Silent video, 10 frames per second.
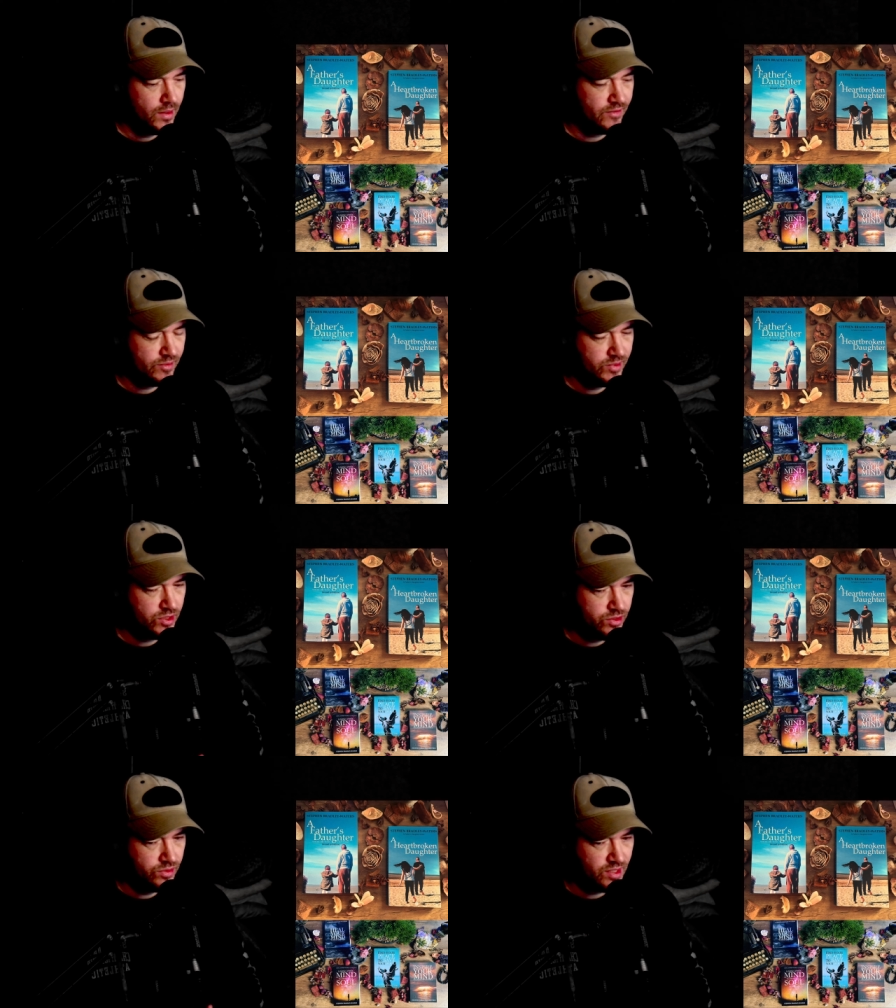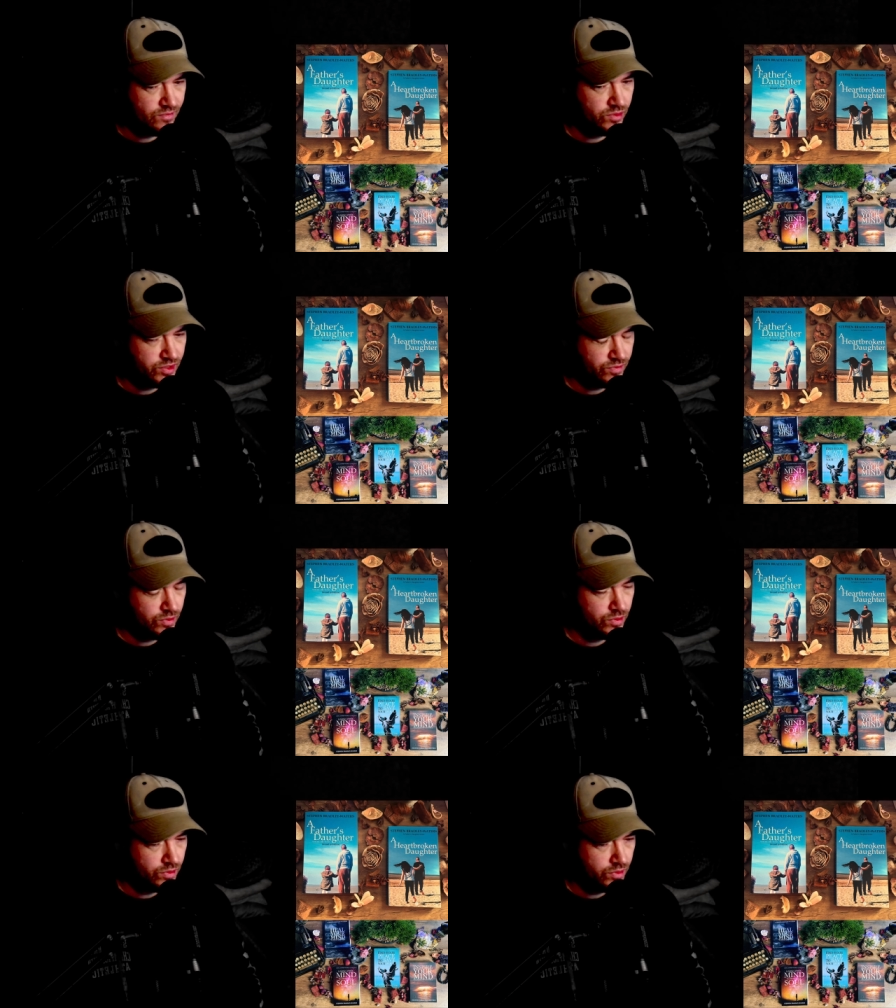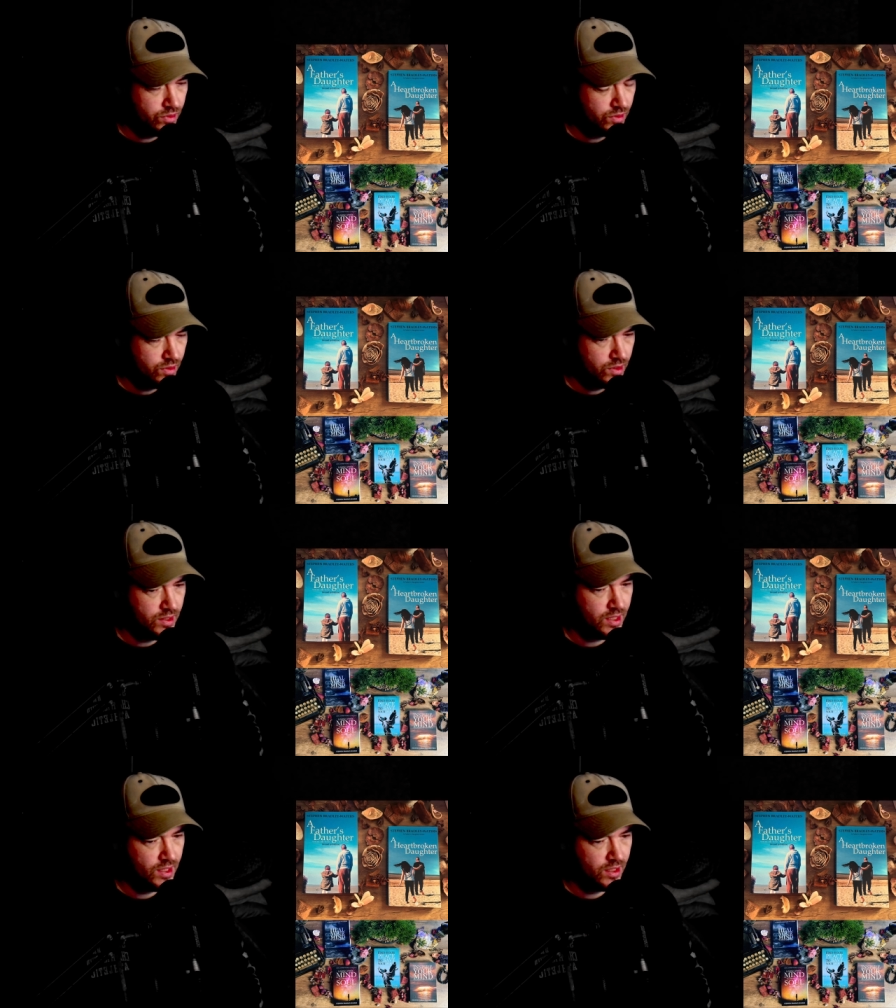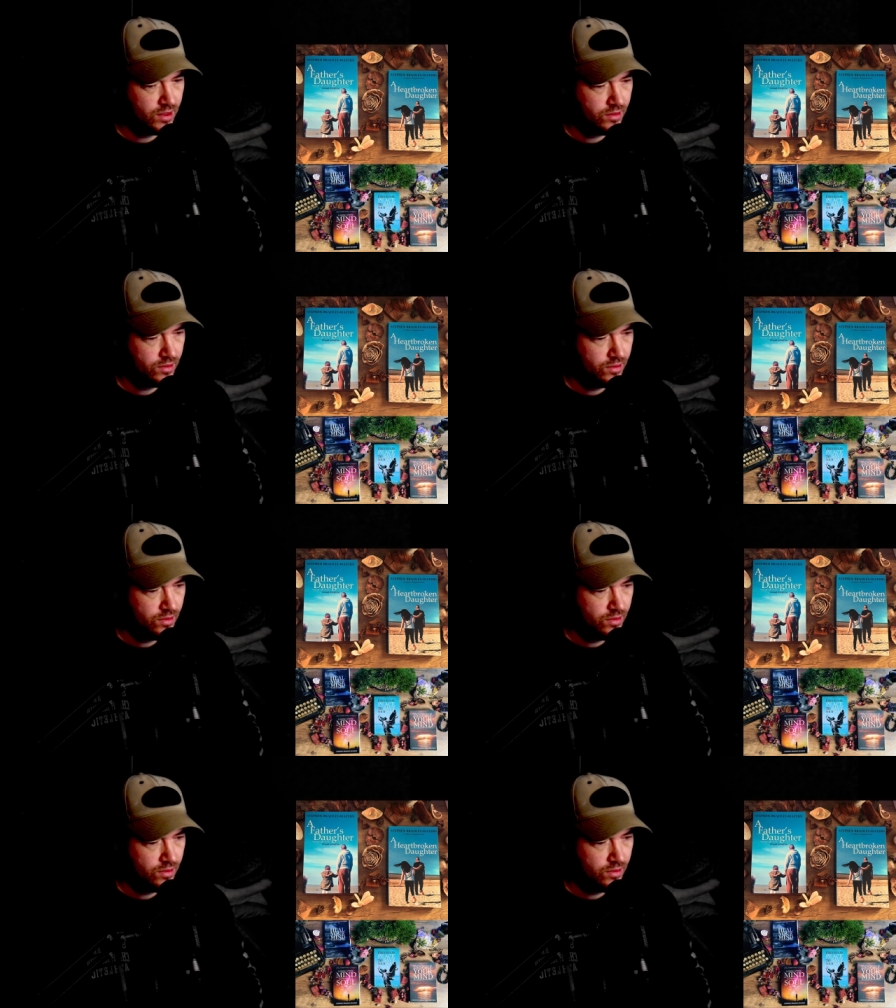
And I think we should use our voice for good and healing.